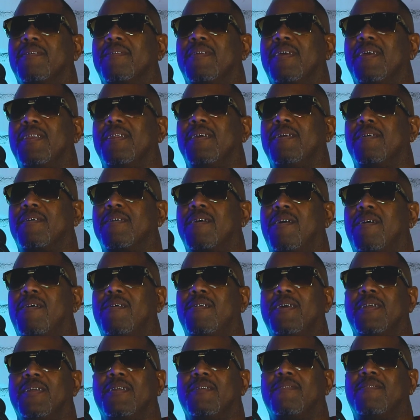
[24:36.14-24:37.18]
Then they'll
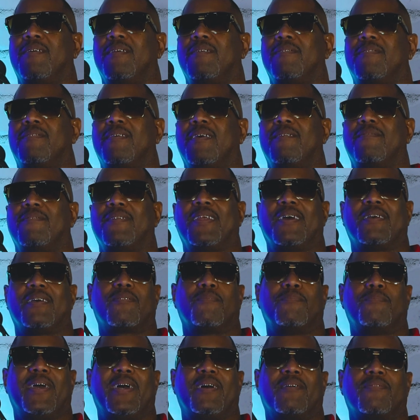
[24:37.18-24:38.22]
call in a 10-7.
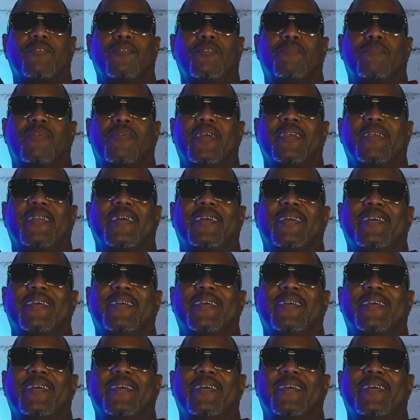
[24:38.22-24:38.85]
That's a bathroom break.